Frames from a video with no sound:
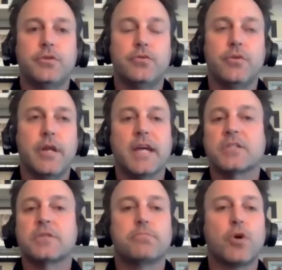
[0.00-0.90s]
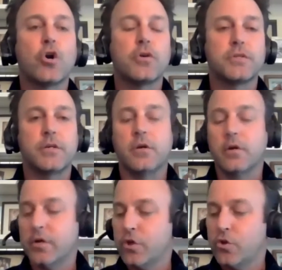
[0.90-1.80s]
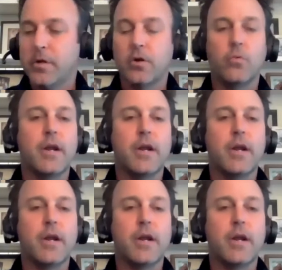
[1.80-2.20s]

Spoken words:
to the next person or human or